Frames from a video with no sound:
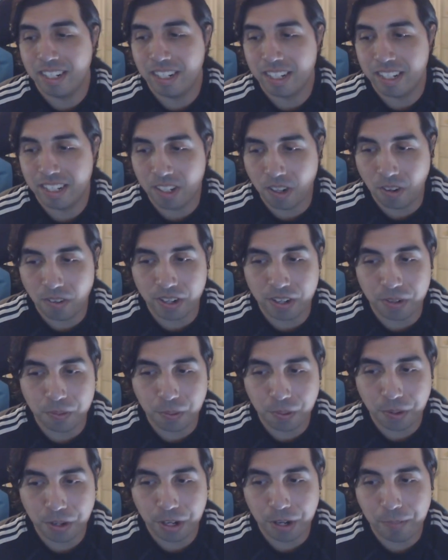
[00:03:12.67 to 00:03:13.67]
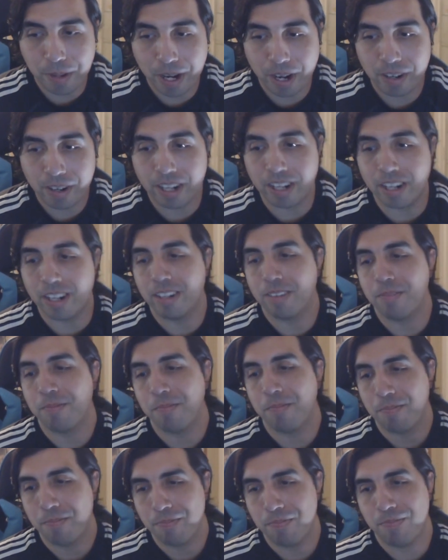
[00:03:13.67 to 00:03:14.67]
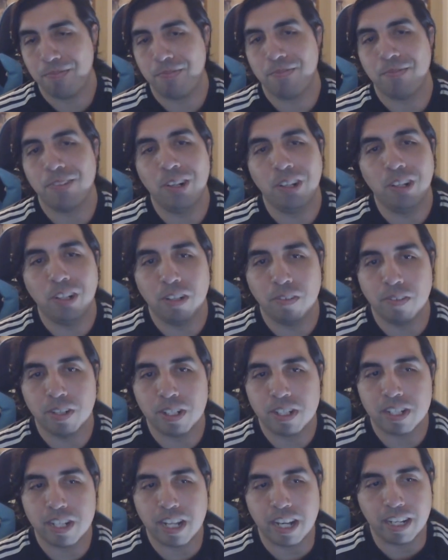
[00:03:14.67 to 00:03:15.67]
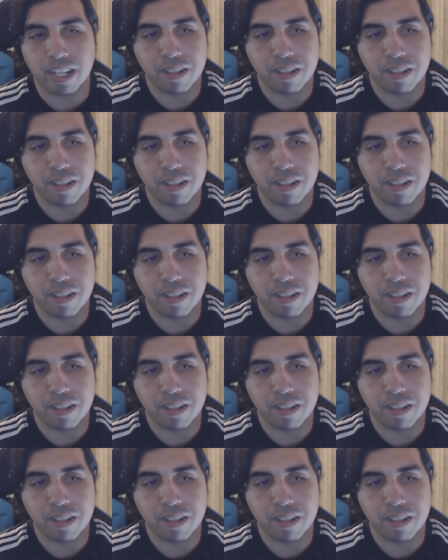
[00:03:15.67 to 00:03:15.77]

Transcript: don't need to worry about it. All of us stink.